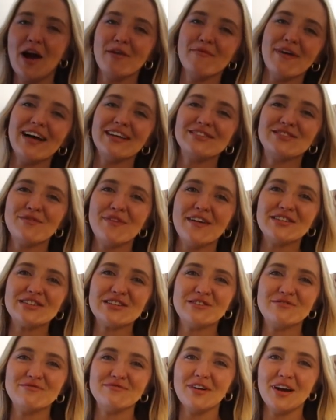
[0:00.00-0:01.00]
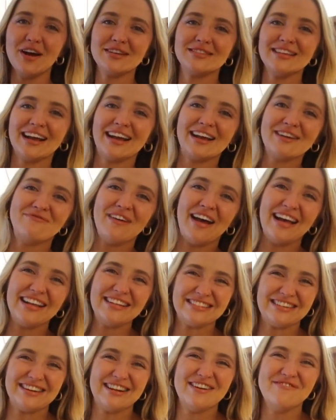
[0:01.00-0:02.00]
master bedroom, our second
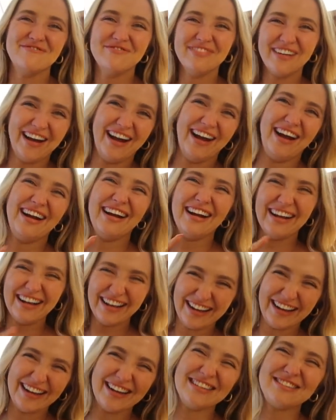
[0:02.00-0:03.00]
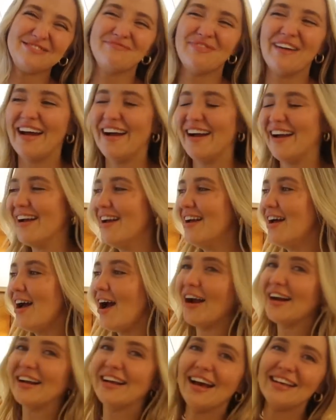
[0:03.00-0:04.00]
bedroom, our spare,
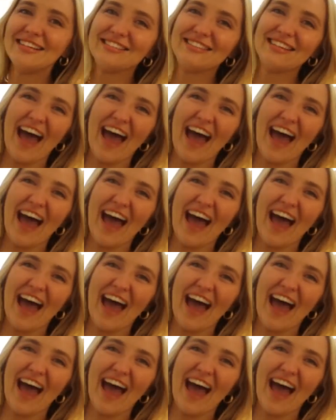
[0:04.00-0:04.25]
our guest